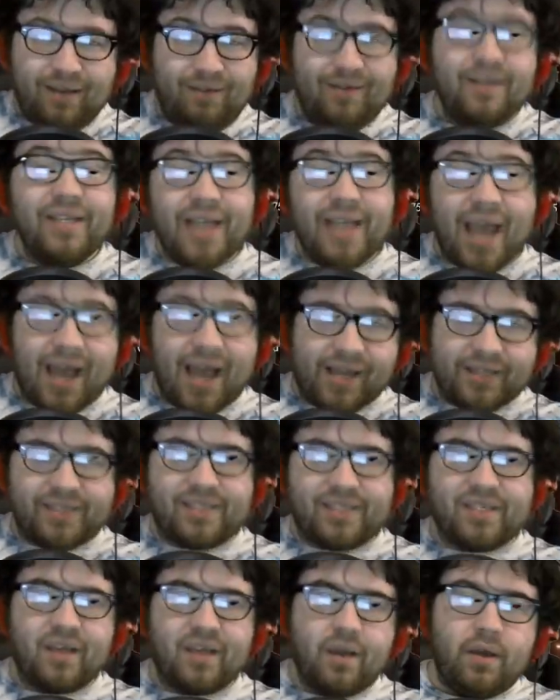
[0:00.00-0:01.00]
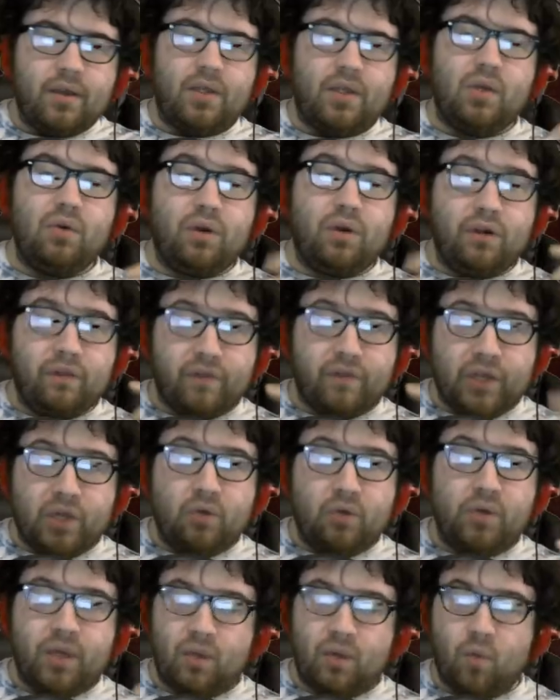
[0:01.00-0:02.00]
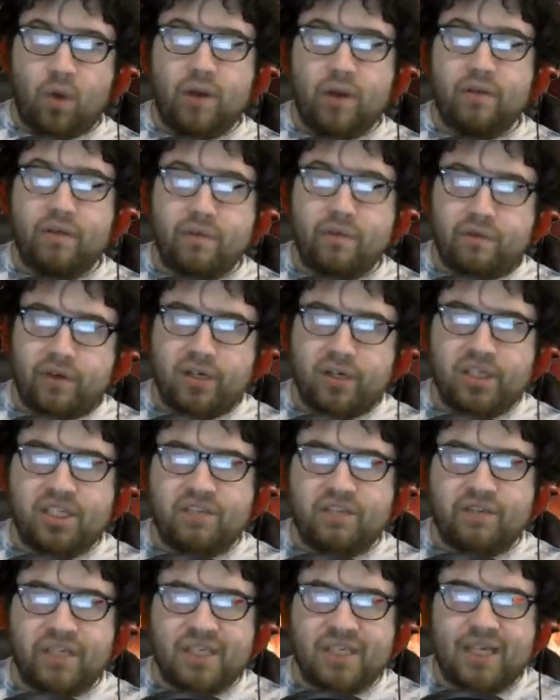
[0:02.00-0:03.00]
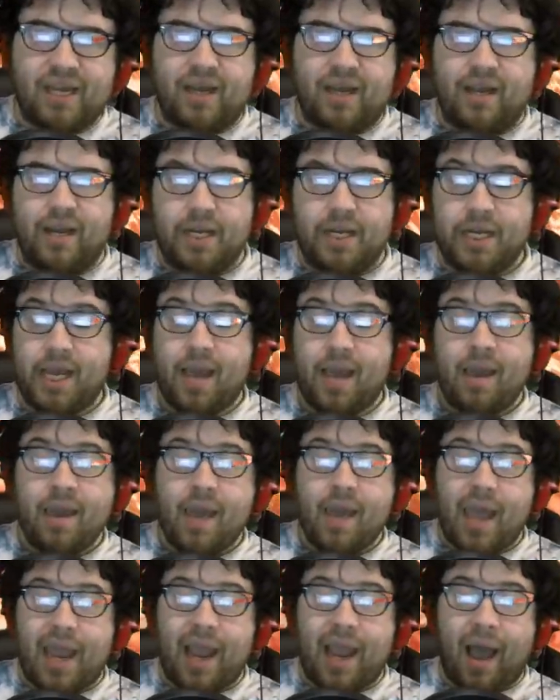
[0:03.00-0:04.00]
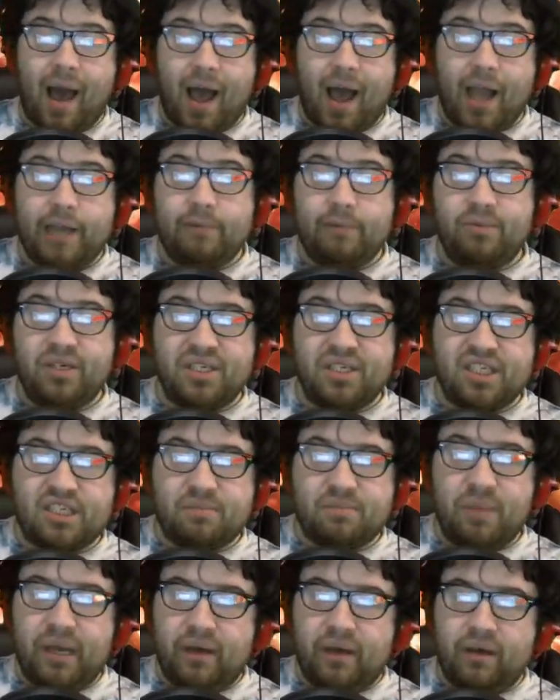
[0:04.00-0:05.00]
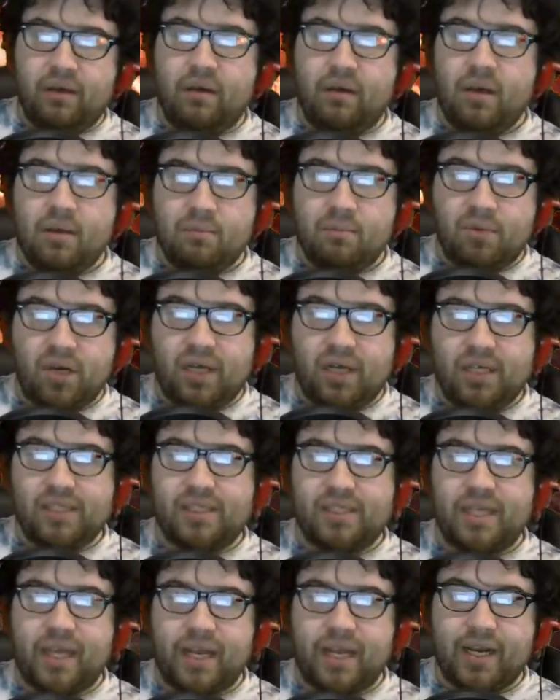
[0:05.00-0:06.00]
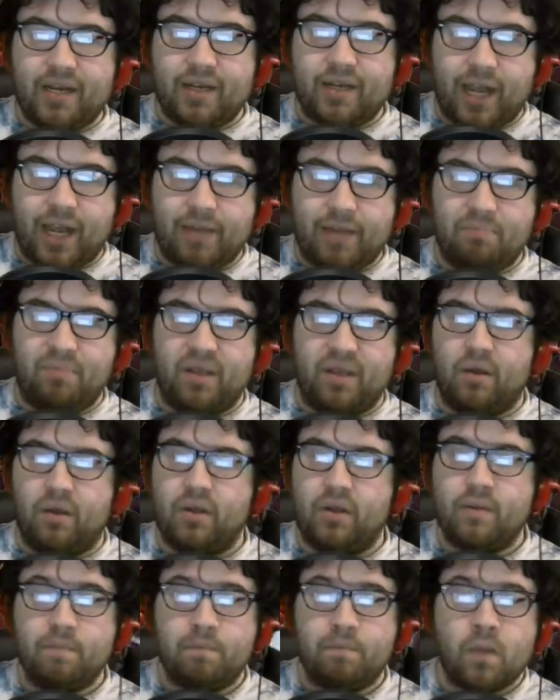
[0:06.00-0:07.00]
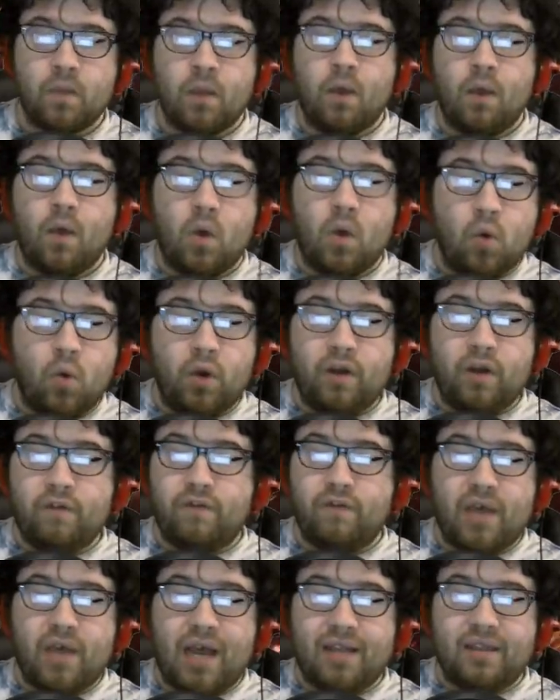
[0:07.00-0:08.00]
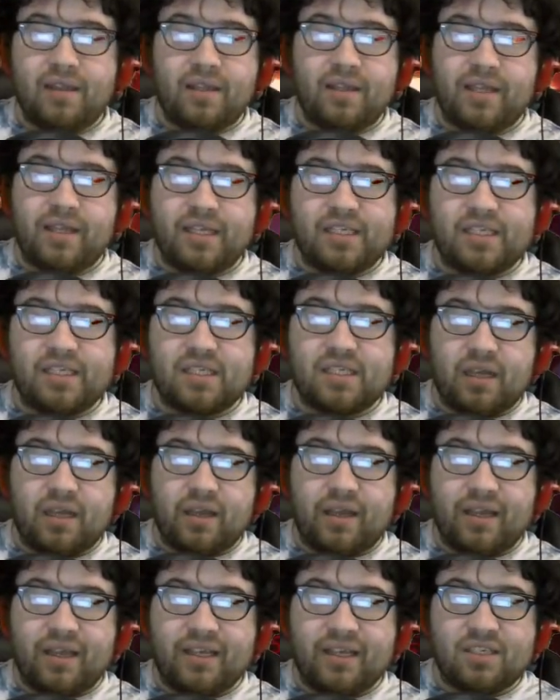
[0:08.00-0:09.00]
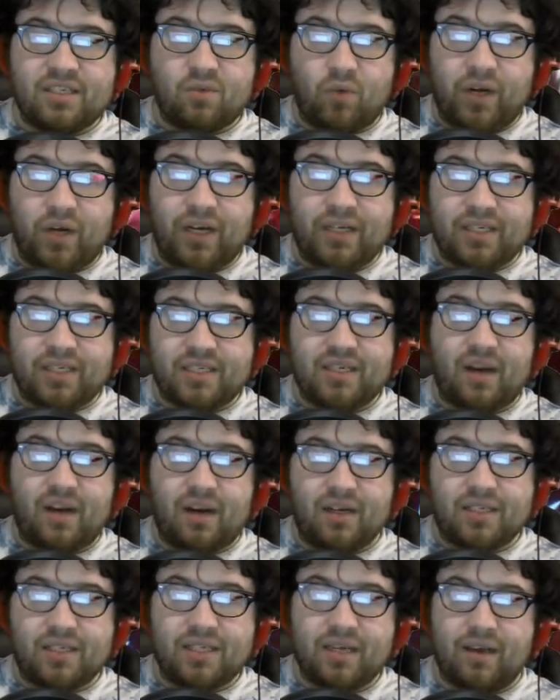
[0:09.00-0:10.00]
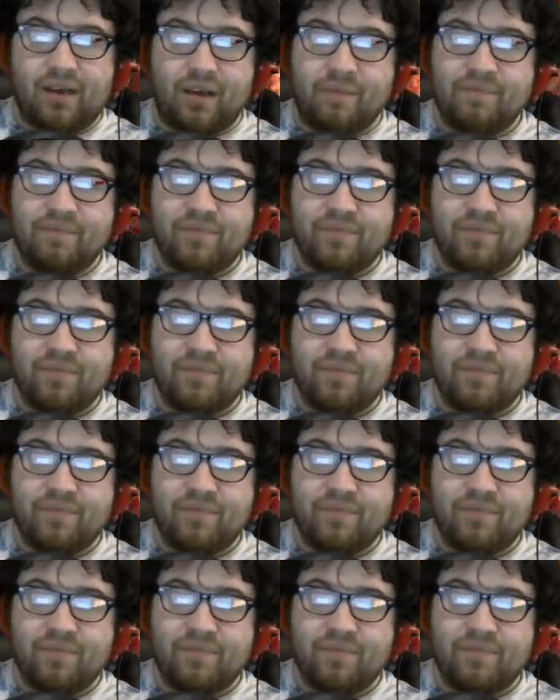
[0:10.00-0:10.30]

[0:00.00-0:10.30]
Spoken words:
Yes, you are viewing one of the first of its kind, a hybrid spell plus Ignite build. Who would have thought that this is where it starts, huh?